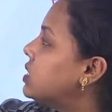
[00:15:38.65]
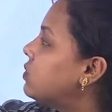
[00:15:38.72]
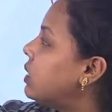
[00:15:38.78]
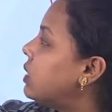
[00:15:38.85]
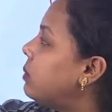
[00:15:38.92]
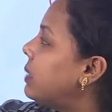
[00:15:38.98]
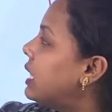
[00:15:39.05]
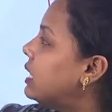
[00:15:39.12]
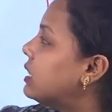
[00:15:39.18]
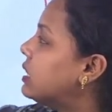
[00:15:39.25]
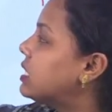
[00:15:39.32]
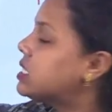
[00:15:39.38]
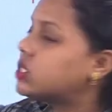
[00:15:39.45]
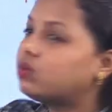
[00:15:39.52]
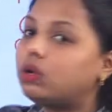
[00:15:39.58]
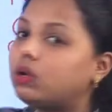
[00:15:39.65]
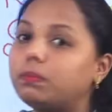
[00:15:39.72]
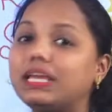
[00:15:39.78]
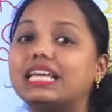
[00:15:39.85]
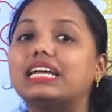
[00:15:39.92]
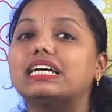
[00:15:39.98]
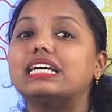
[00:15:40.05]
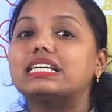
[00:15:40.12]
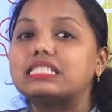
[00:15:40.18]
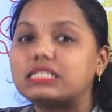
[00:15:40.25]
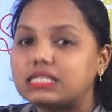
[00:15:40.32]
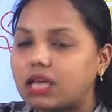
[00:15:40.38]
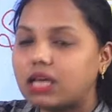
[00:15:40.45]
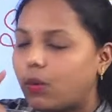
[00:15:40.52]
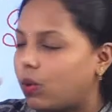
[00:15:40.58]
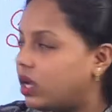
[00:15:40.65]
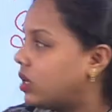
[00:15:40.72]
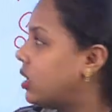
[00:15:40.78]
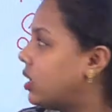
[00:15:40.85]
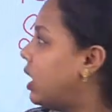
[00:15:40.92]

will be? This will be 7.